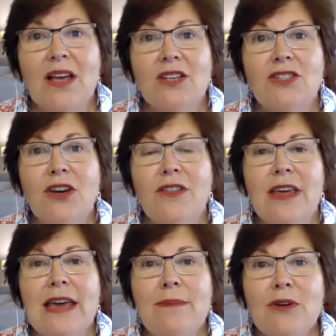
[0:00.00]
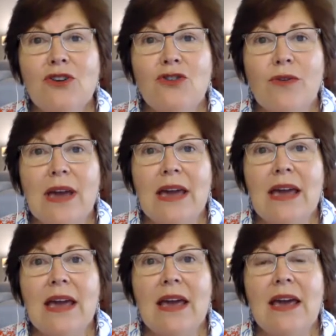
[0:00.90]
So the imagery
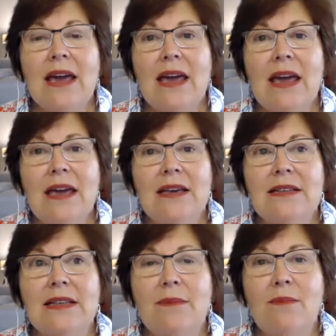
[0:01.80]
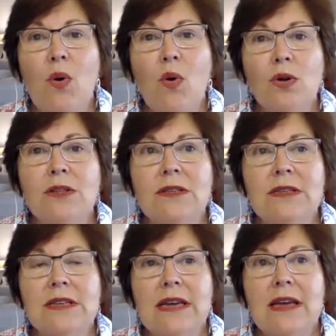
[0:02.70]
is important.